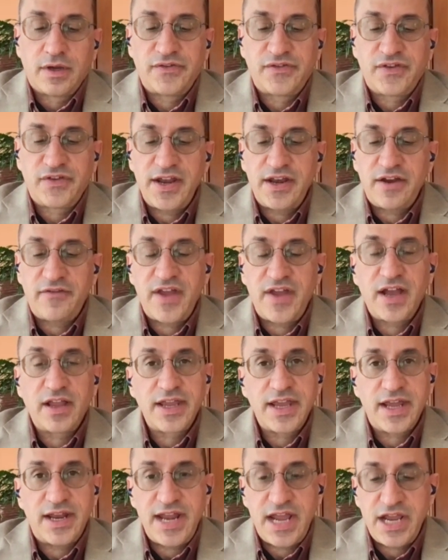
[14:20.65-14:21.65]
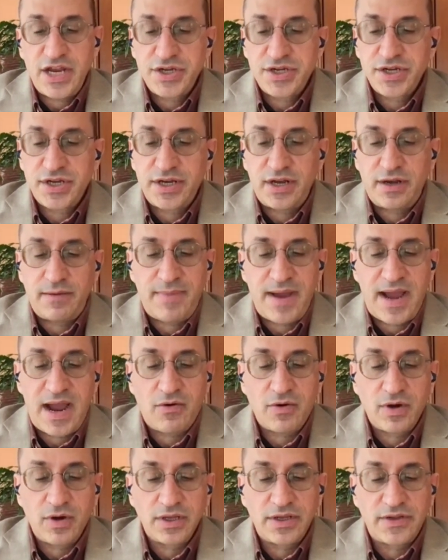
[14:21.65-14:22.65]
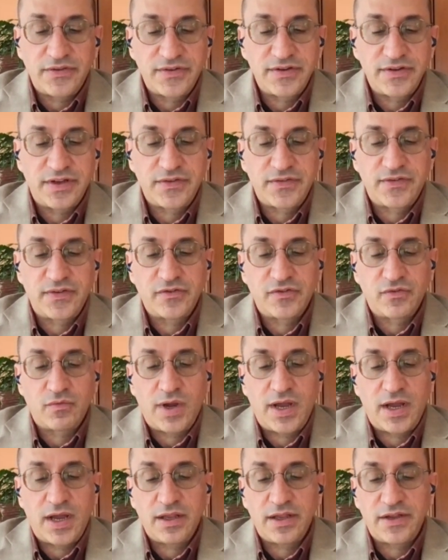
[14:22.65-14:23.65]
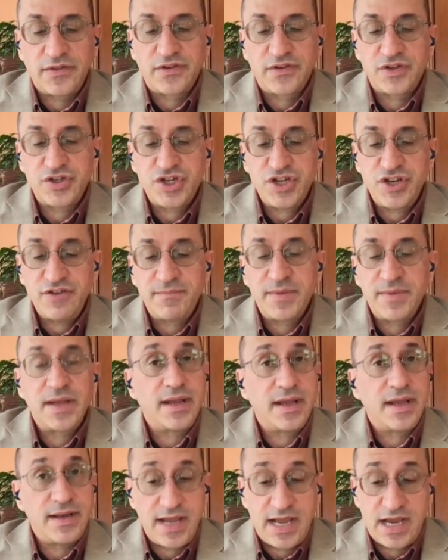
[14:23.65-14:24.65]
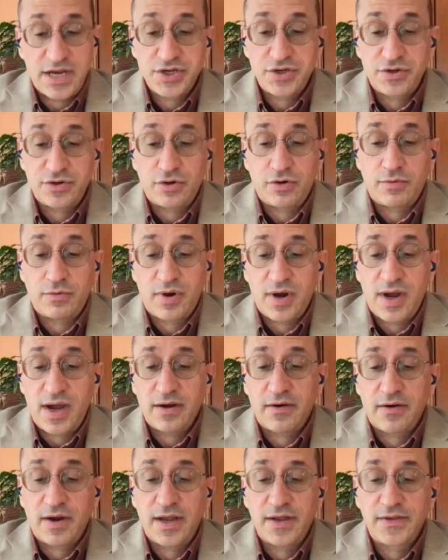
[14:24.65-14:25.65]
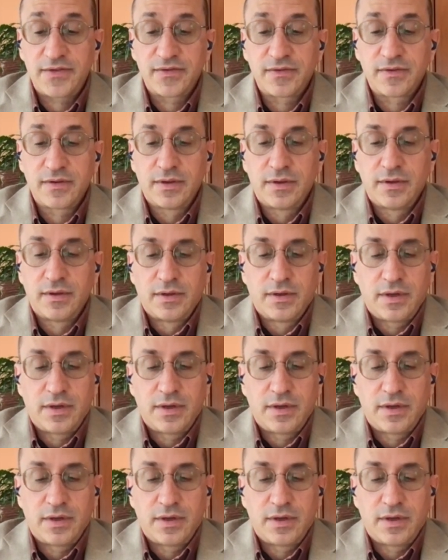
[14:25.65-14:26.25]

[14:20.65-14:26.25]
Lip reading: a site of alienation and powerlessness as well as achievement and national progress,